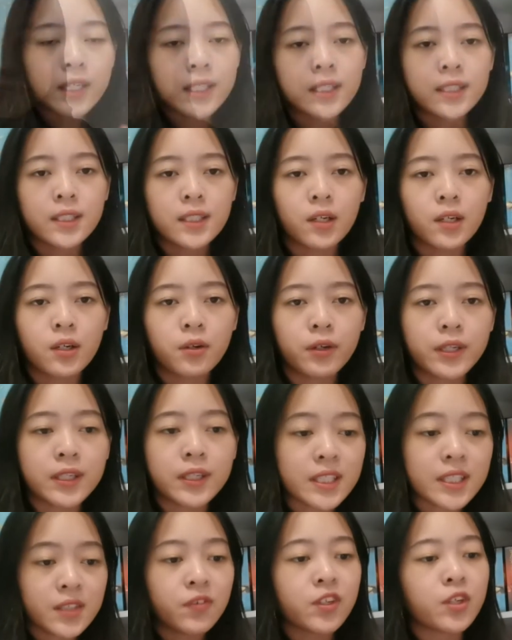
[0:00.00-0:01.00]
So in
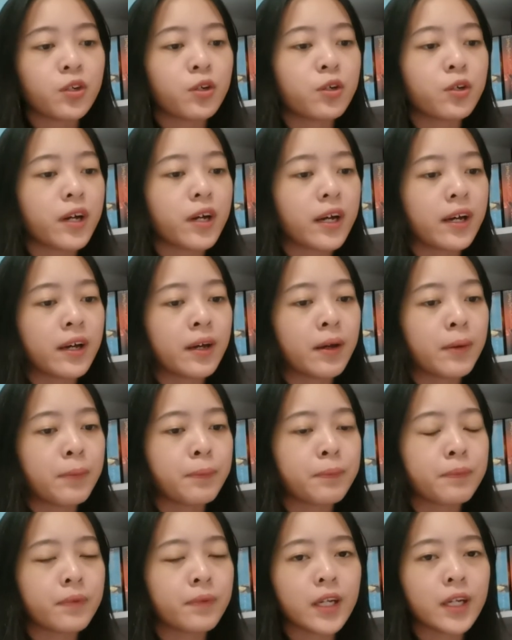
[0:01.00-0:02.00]
this video,
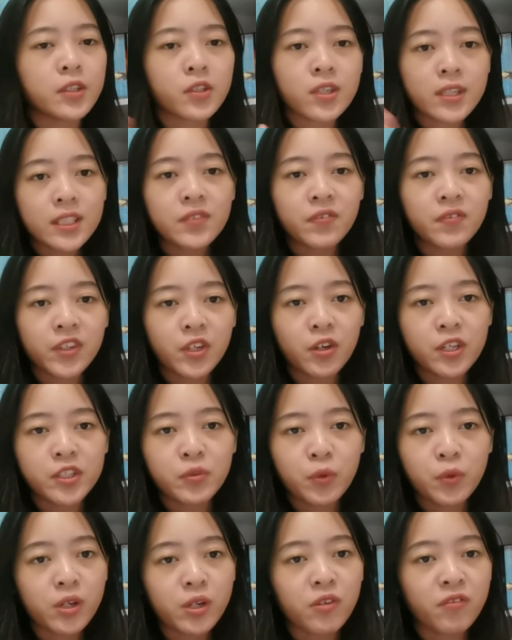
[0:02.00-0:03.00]
actually this video is
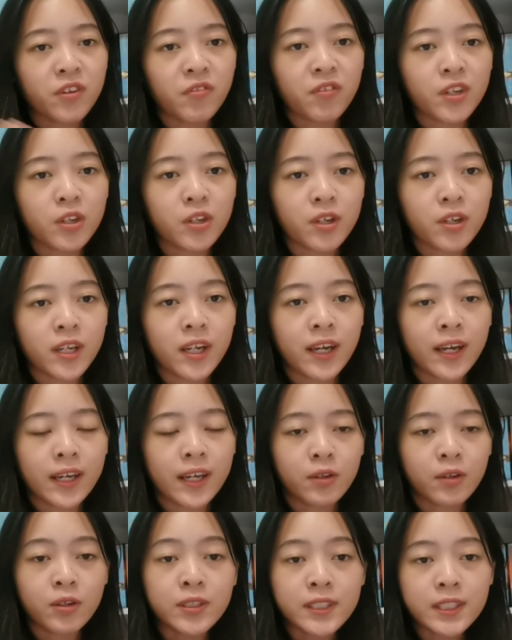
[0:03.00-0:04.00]
one of the video that I
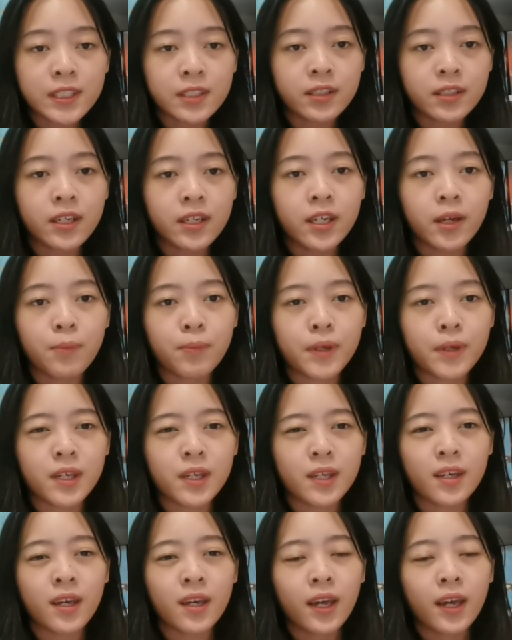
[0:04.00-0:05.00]
consider can
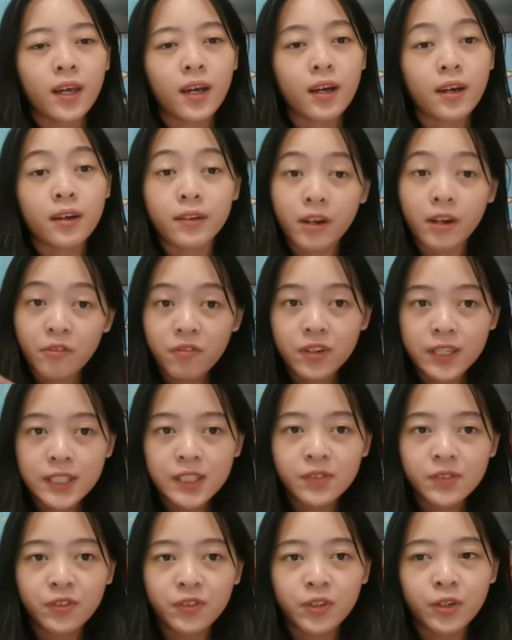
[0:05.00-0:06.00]
be a
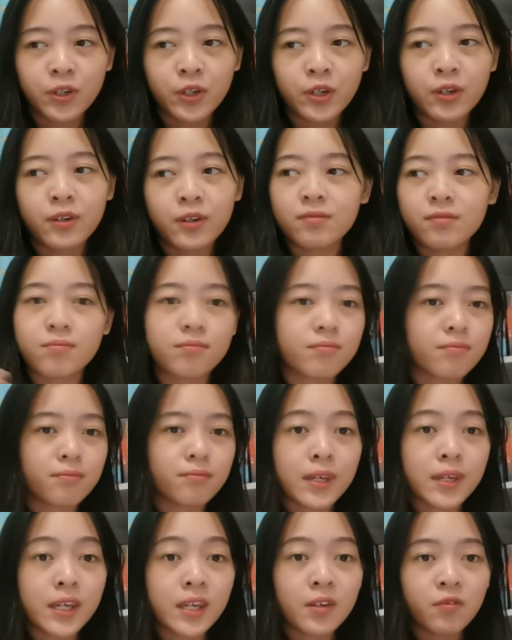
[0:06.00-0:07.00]
reference for
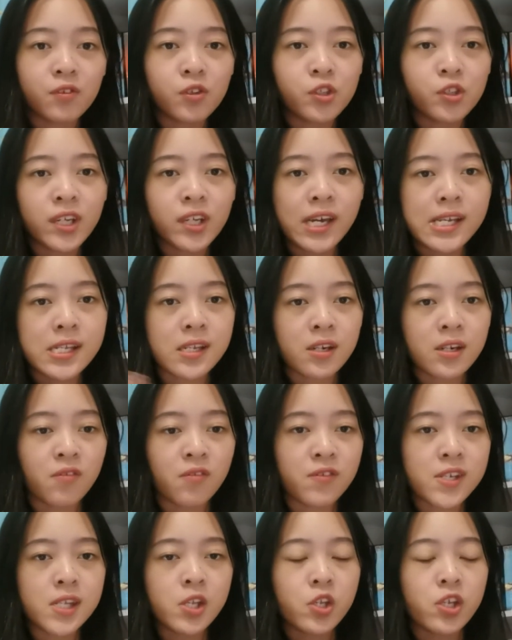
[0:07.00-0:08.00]
me in future as a
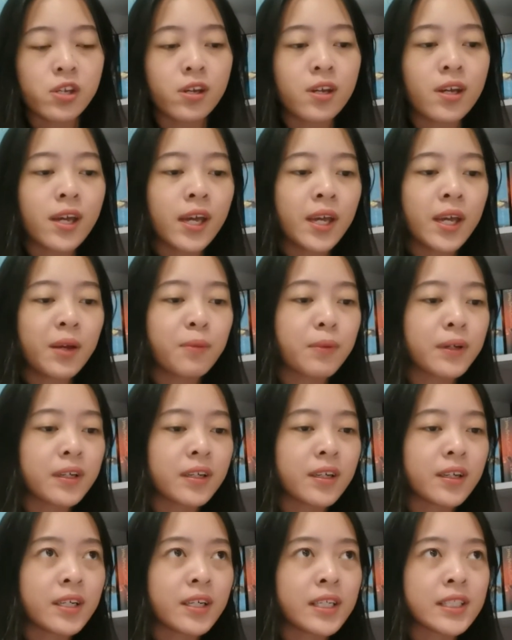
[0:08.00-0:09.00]
novice teacher,
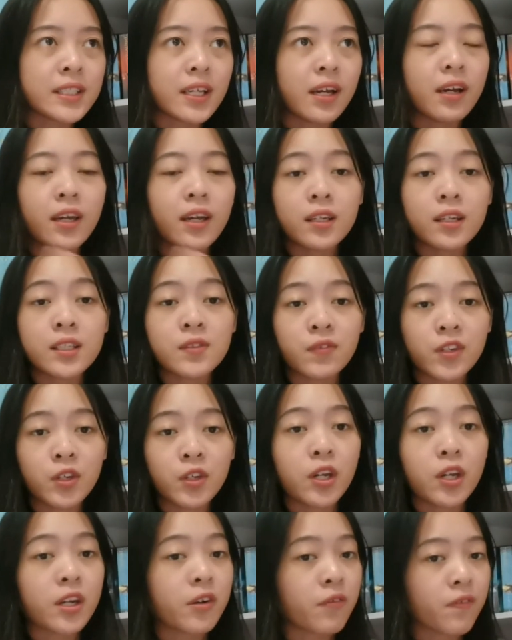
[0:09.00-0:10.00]
because in this video
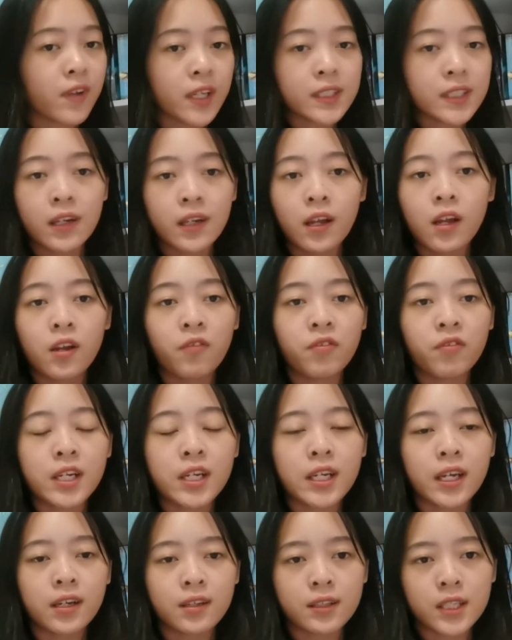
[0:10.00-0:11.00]
it reflects a lot of things
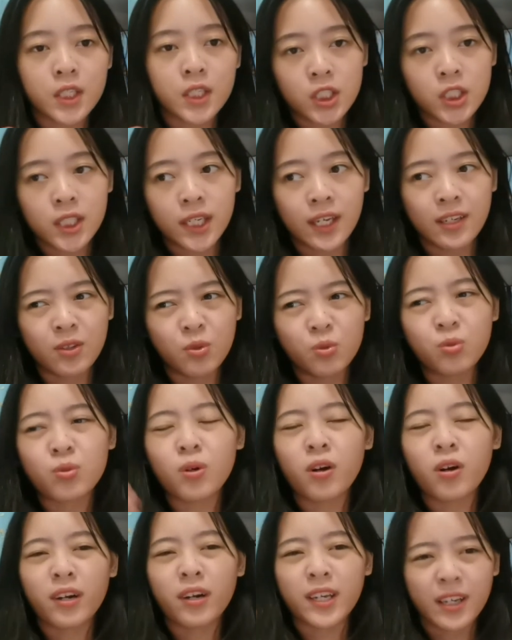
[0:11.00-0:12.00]
that a teacher can do
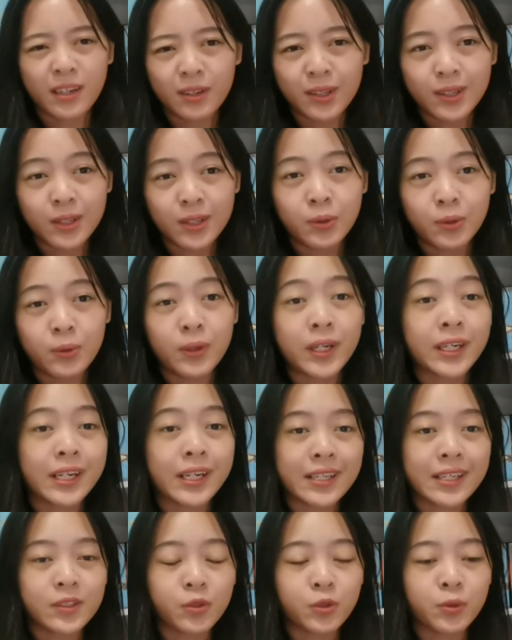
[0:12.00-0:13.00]
or cannot do in
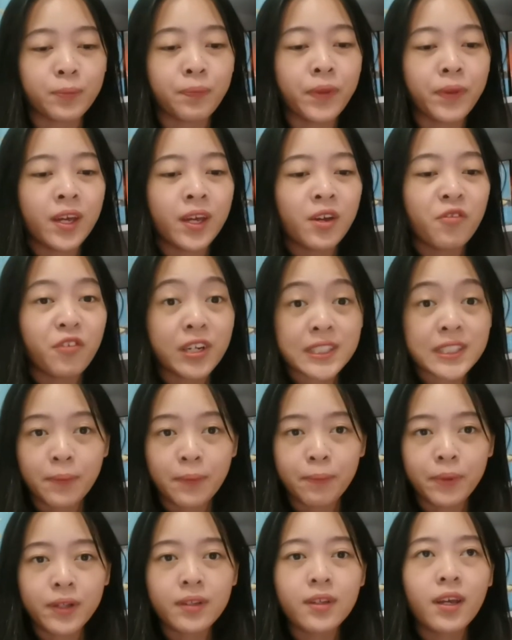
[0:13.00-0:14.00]
classroom. For
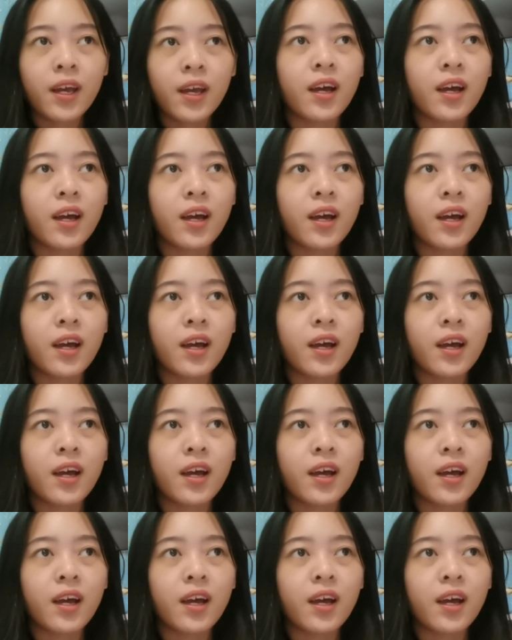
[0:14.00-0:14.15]
example,